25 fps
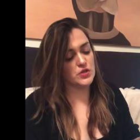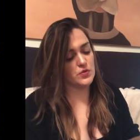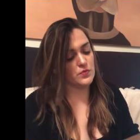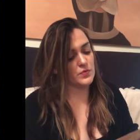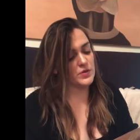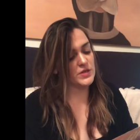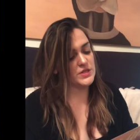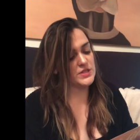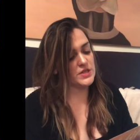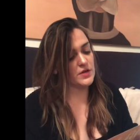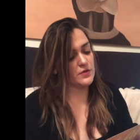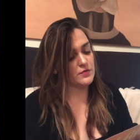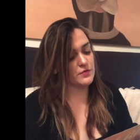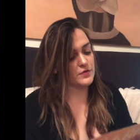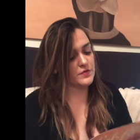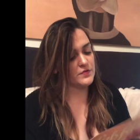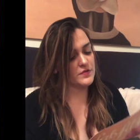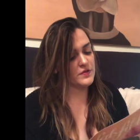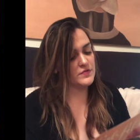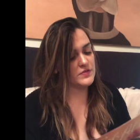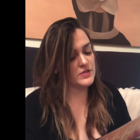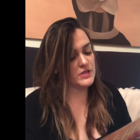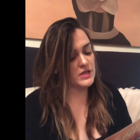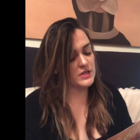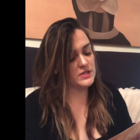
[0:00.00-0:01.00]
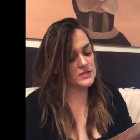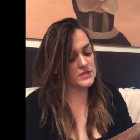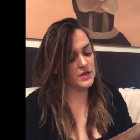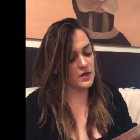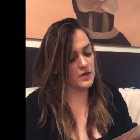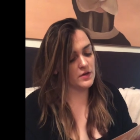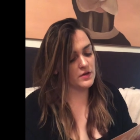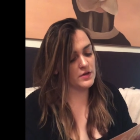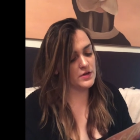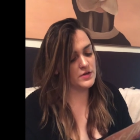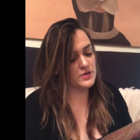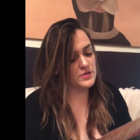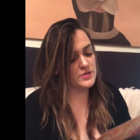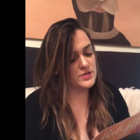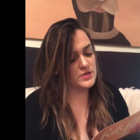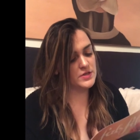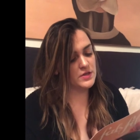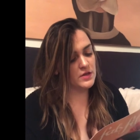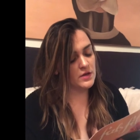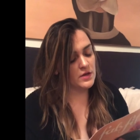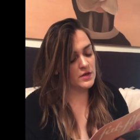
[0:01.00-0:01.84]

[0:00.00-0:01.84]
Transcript: retail for $58.